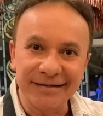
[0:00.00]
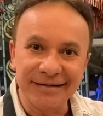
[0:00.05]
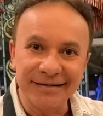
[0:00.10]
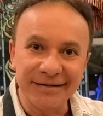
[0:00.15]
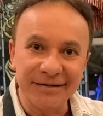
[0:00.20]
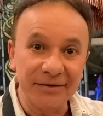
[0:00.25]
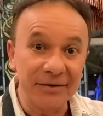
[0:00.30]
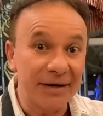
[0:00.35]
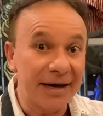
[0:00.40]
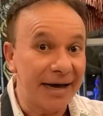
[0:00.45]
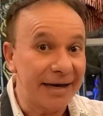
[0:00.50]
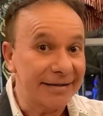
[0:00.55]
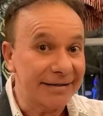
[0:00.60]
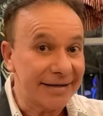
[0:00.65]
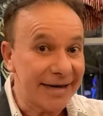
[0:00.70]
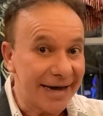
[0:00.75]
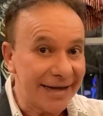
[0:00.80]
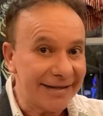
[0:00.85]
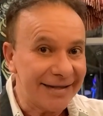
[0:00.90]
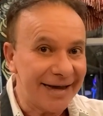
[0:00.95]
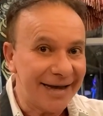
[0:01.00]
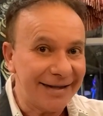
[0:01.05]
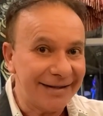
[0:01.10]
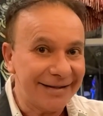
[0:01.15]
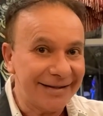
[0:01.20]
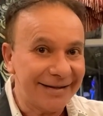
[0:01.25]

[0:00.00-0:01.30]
You guys get that?